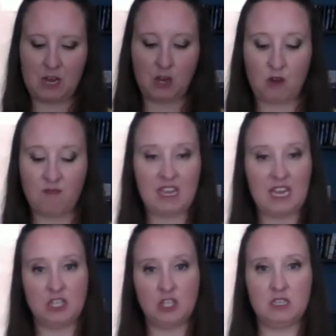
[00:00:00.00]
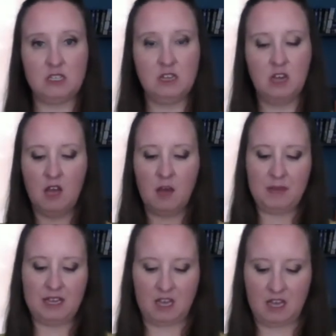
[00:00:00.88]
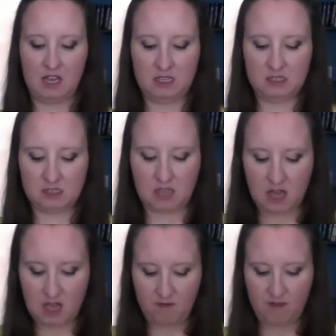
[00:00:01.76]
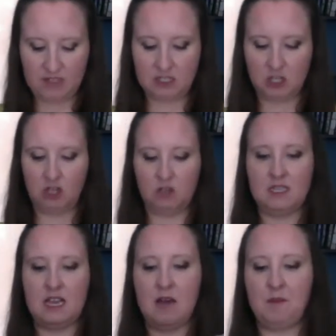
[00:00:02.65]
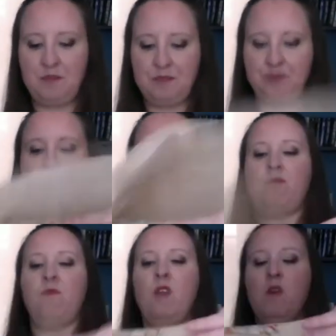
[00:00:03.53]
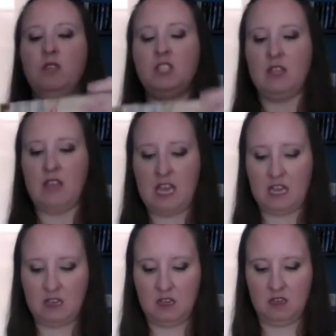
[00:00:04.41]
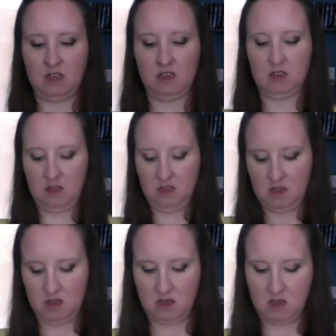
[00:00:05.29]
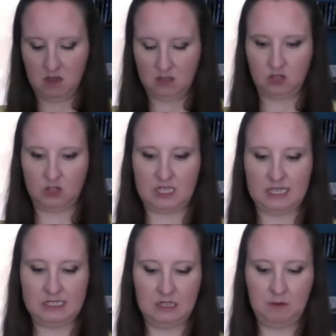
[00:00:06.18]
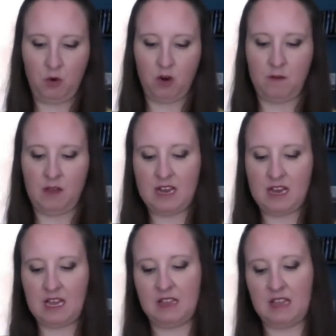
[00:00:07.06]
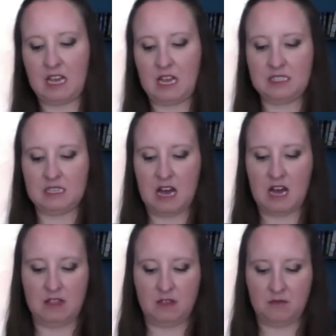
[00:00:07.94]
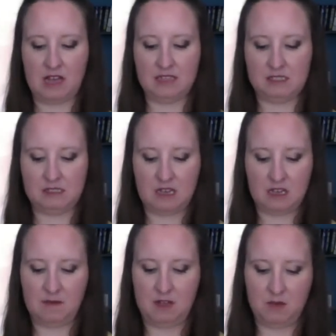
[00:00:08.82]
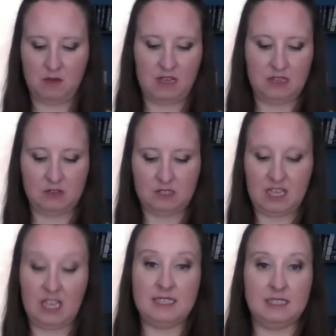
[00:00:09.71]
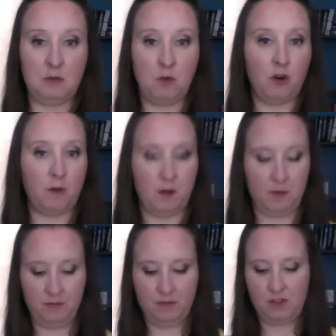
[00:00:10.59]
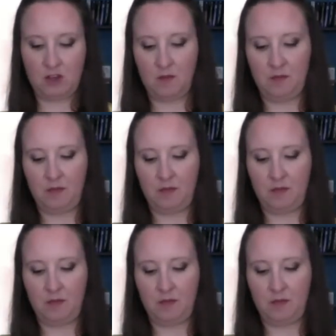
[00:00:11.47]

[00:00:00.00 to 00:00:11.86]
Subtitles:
I go on vacation because it fits in a Q-snap, which I like. So it's easily portable. And it's got threads that come along with it, so it's like easily portable. So